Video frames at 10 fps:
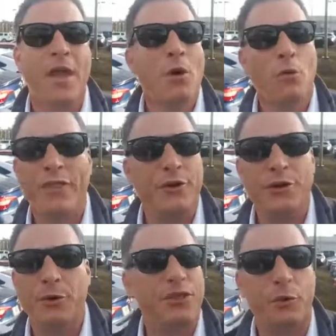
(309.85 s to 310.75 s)

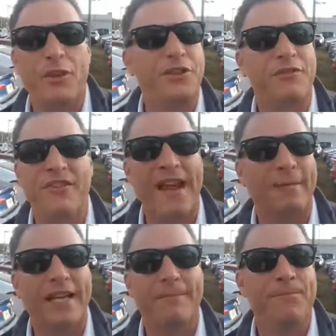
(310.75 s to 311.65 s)
whether they're with your
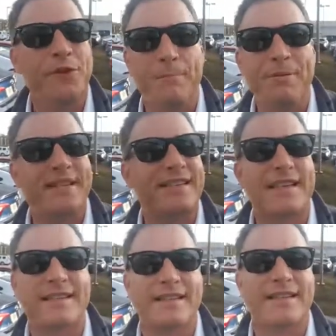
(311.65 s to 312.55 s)
family, your
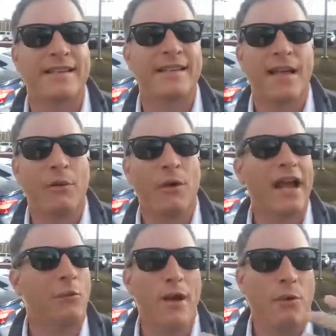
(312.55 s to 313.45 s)
business,
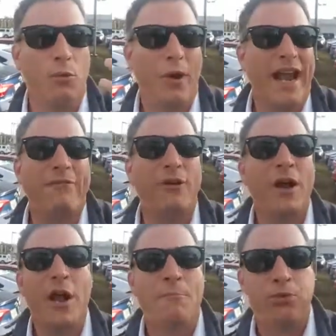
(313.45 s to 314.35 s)
whatever
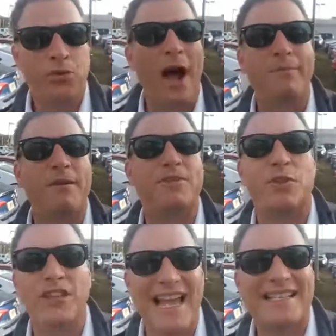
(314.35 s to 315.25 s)
problems or
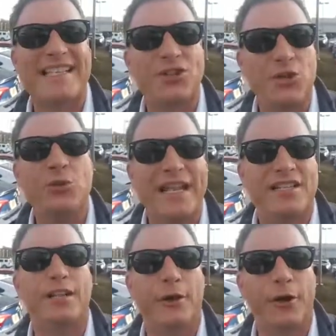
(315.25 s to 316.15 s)
lessons you need
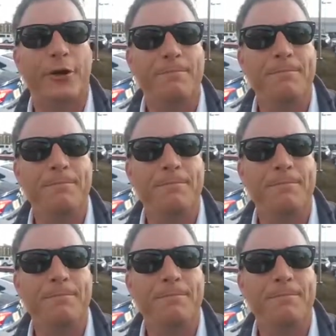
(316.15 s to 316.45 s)
to learn.